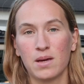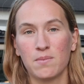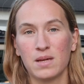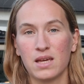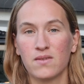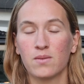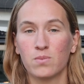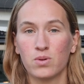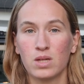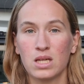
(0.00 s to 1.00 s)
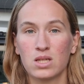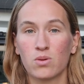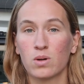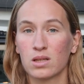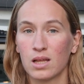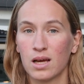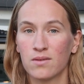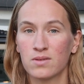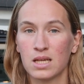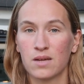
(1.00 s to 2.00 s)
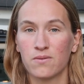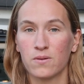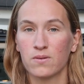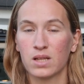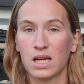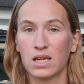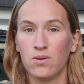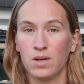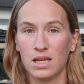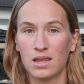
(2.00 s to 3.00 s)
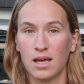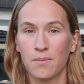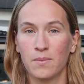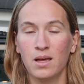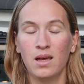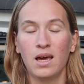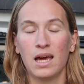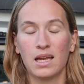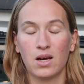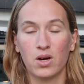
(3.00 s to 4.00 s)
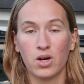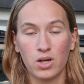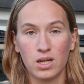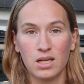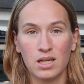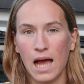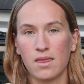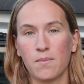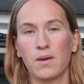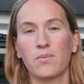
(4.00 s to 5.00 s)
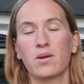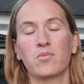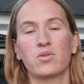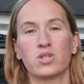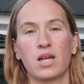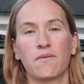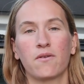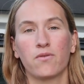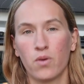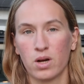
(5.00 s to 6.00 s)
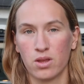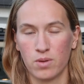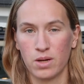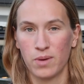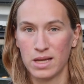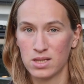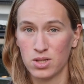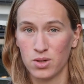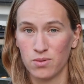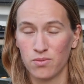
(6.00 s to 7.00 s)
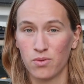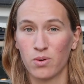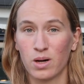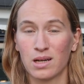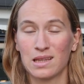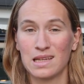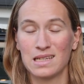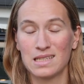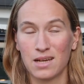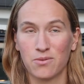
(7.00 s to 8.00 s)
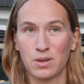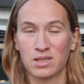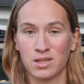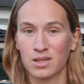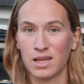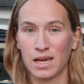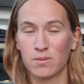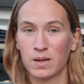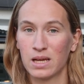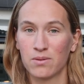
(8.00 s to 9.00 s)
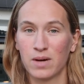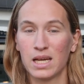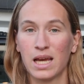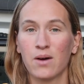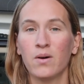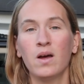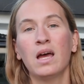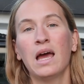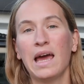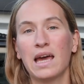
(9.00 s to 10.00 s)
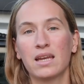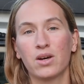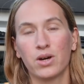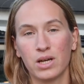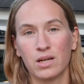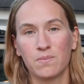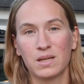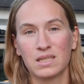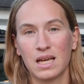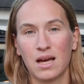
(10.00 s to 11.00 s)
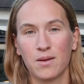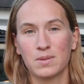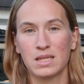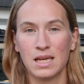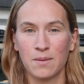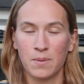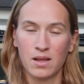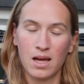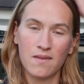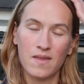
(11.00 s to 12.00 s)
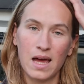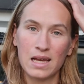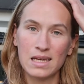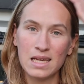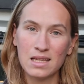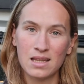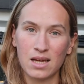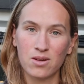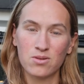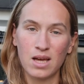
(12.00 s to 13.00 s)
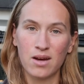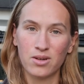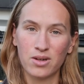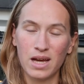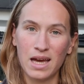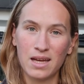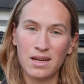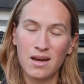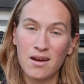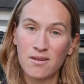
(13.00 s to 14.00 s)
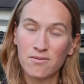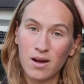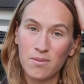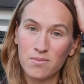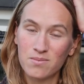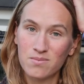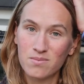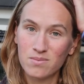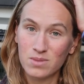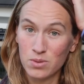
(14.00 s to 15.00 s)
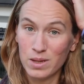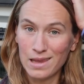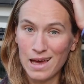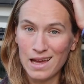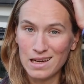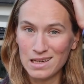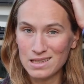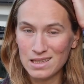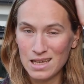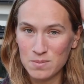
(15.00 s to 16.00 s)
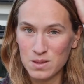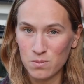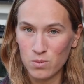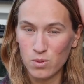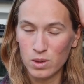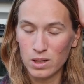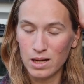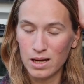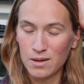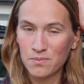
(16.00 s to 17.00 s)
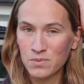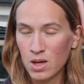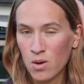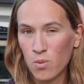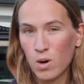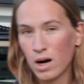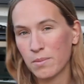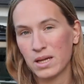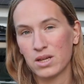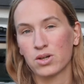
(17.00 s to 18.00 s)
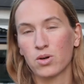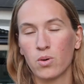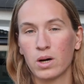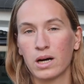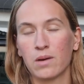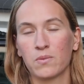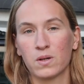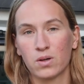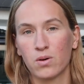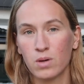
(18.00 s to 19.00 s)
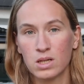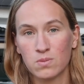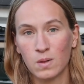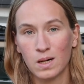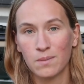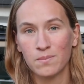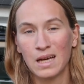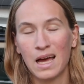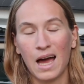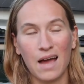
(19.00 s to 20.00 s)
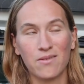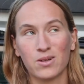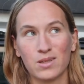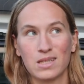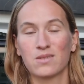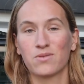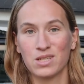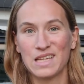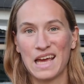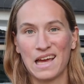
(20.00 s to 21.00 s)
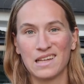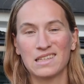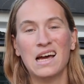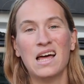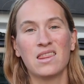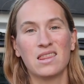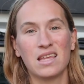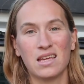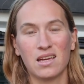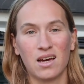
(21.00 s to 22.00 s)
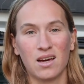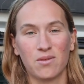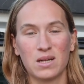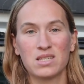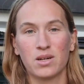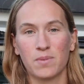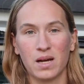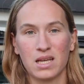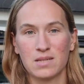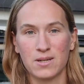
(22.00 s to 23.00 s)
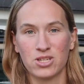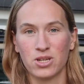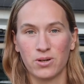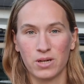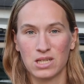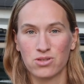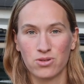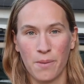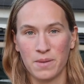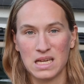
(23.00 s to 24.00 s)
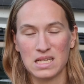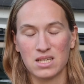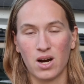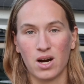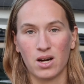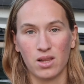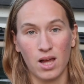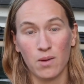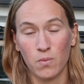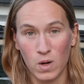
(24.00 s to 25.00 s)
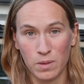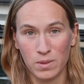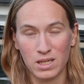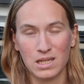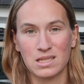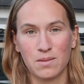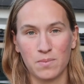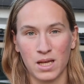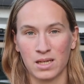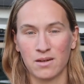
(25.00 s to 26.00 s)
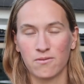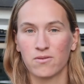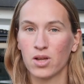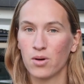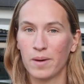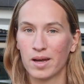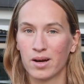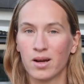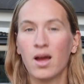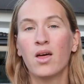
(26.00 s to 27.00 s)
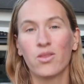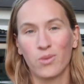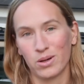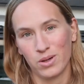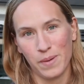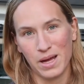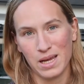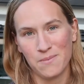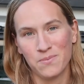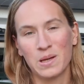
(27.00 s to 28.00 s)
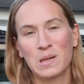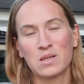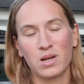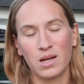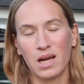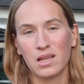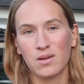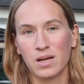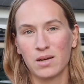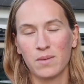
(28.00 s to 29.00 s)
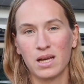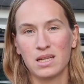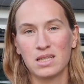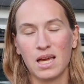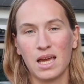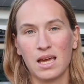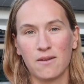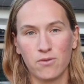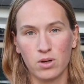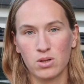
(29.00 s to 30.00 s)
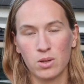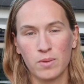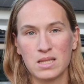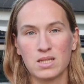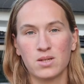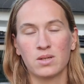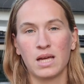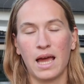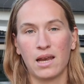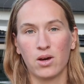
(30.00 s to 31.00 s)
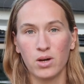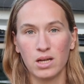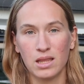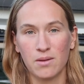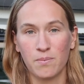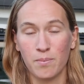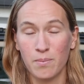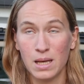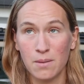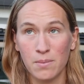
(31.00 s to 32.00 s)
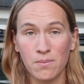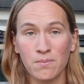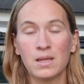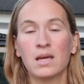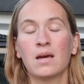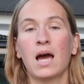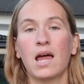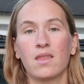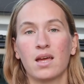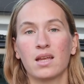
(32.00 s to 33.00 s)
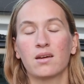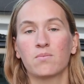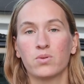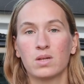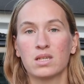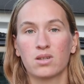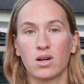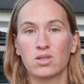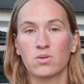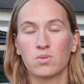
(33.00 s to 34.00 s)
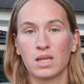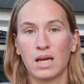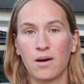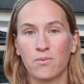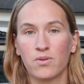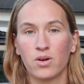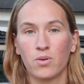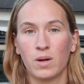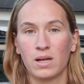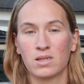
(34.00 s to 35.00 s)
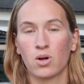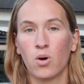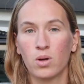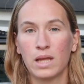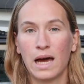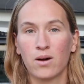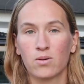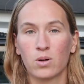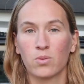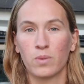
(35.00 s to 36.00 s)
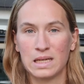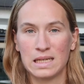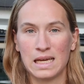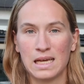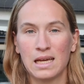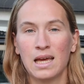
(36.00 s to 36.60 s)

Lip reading: maybe even booties or gloves if you feel like you need them, and a hood. At the bare minimum, you should have a 4-3 wetsuit for the dead of winter like we're in right now, and a hood because it helps keep a lot of that heat that goes out your head from doing that, and it keeps it more warm in your core. And when your core is warm, I've learned this firsthand, the rest of your body, especially your extremities, are a lot warmer because the blood can flow better throughout your body. So I'd highly recommend a 4-3 wetsuit and a hood at the minimum, and then booties are also really helpful when it's cold out or windy